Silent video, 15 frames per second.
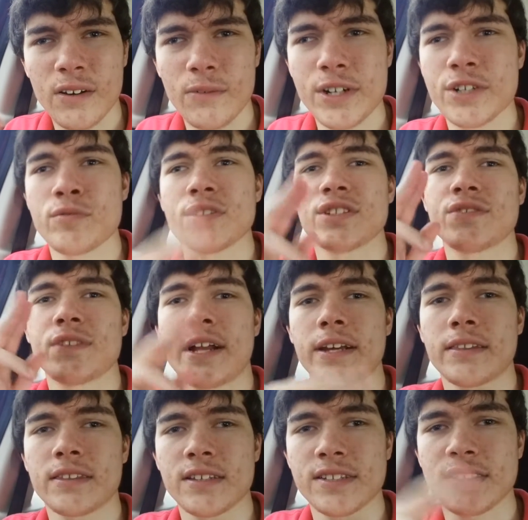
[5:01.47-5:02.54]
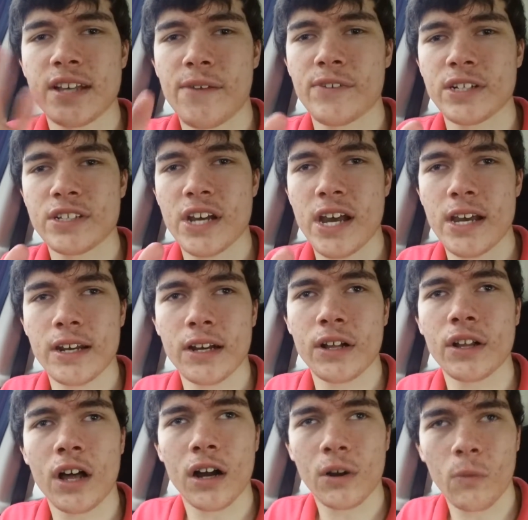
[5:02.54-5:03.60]
which was like the 7 to 8
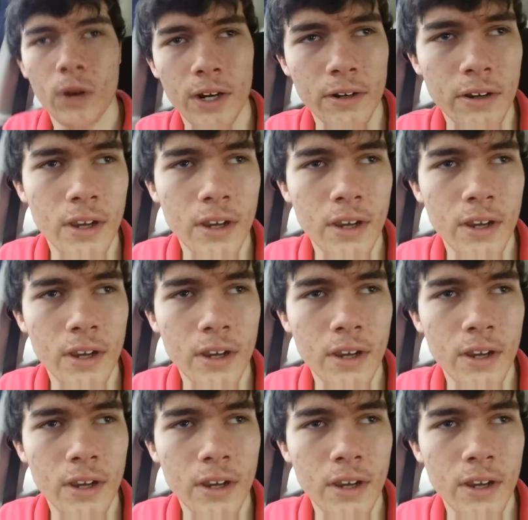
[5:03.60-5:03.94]
o'clock one,